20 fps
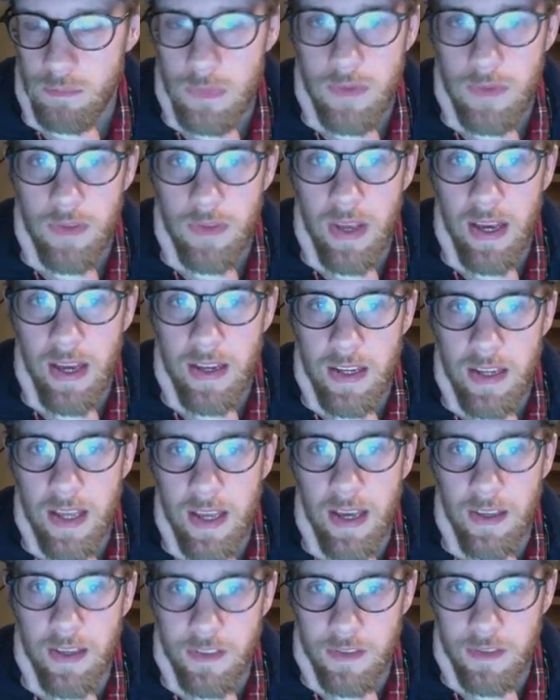If you had to
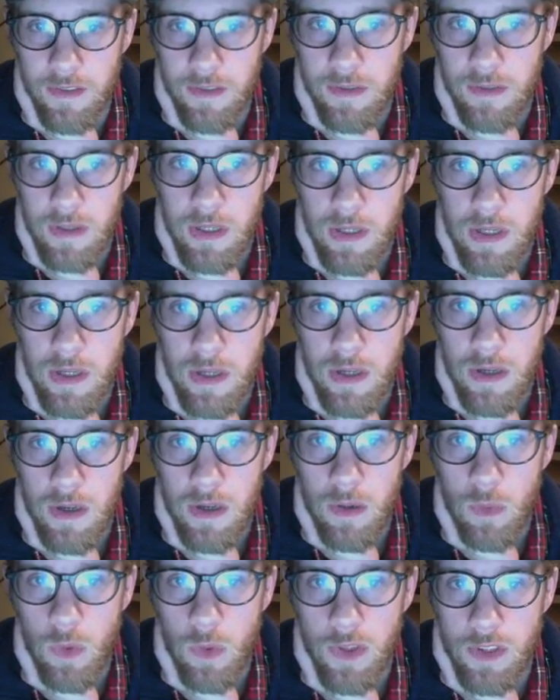guess,
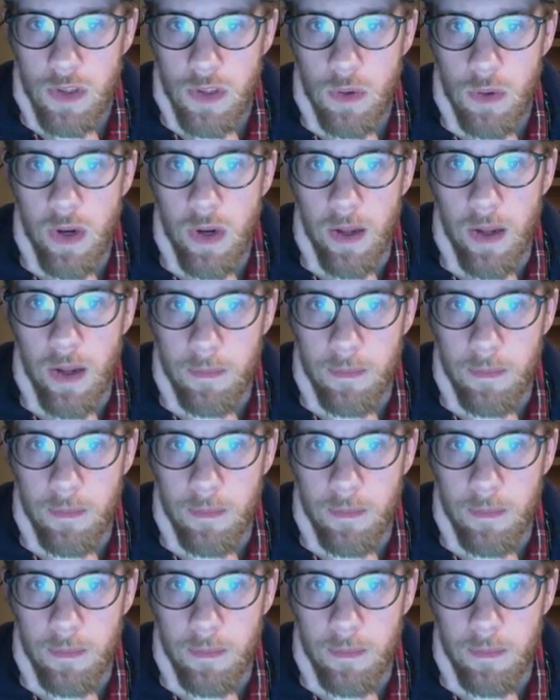what's going on?